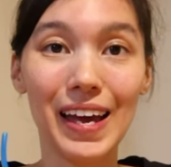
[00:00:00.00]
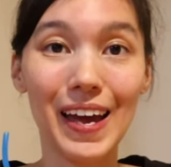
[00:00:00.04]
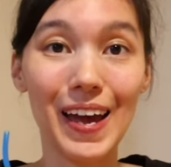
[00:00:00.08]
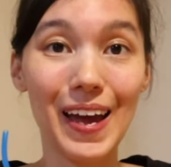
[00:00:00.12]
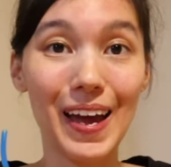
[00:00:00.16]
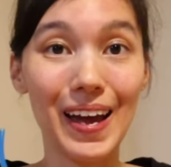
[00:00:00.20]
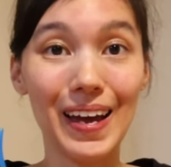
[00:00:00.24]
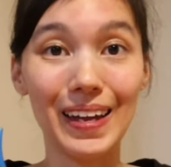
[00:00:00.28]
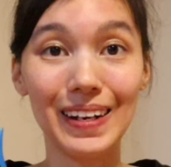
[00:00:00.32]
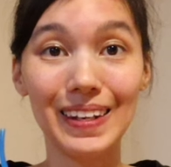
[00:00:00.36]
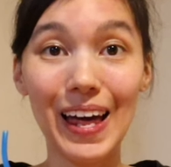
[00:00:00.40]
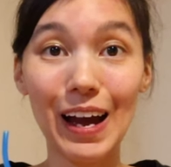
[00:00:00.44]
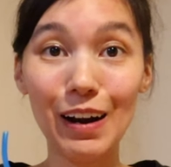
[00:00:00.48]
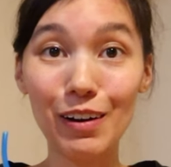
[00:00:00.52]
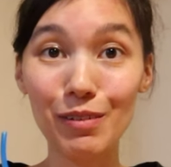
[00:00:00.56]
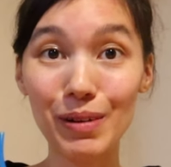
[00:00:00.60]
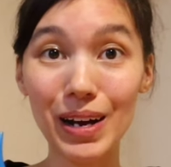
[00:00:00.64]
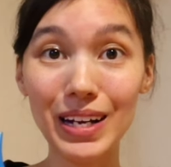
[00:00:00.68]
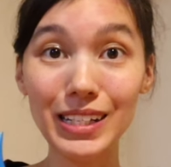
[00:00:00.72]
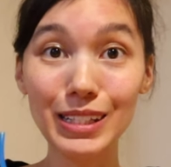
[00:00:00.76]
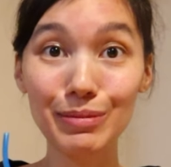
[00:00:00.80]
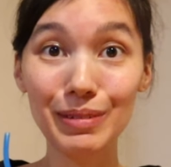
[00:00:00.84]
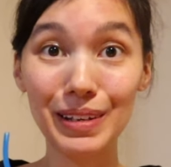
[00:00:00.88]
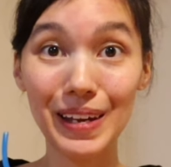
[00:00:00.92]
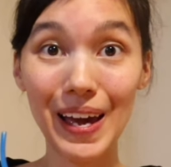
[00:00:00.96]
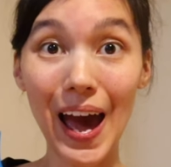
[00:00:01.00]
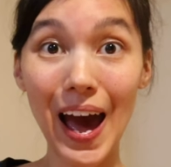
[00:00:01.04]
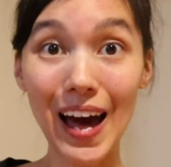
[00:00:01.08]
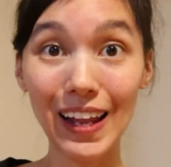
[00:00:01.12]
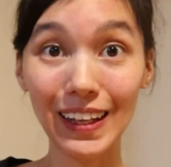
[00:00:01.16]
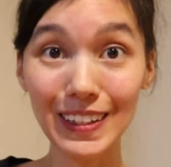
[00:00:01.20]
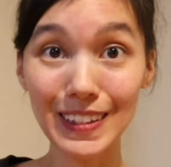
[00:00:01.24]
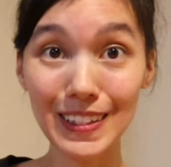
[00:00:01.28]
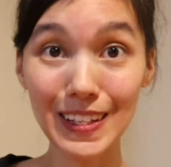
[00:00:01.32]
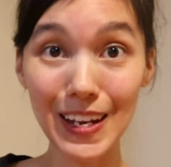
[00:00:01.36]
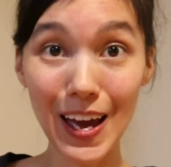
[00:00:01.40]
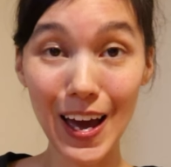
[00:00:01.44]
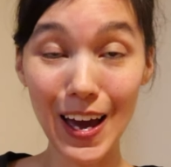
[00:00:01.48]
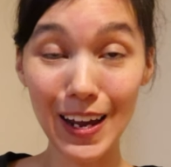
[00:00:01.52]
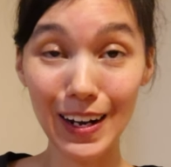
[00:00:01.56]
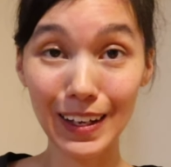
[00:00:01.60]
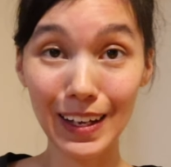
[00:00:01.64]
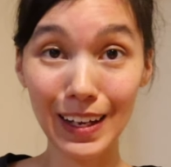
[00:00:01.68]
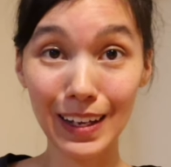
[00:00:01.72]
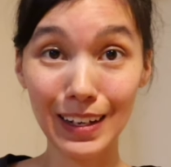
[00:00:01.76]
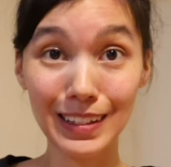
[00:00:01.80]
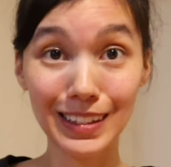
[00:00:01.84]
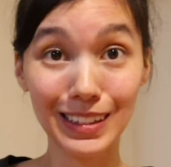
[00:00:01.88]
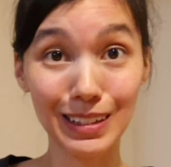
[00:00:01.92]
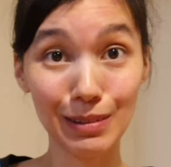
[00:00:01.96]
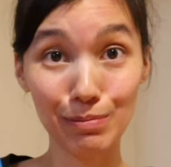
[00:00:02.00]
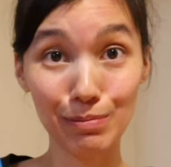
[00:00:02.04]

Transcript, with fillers: And that reminds me, Alyson Hannigan is